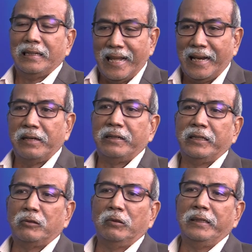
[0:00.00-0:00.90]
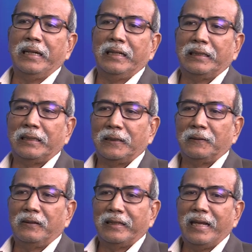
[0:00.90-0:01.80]
secondary school days.
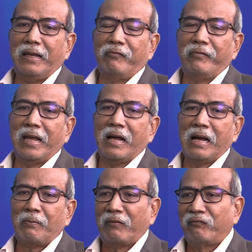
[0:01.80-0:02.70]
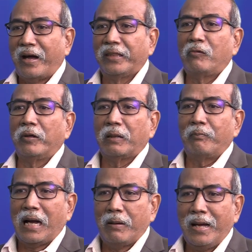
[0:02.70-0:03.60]
Okay, my father was a
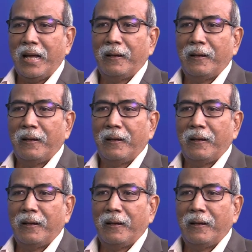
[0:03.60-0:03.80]
barber,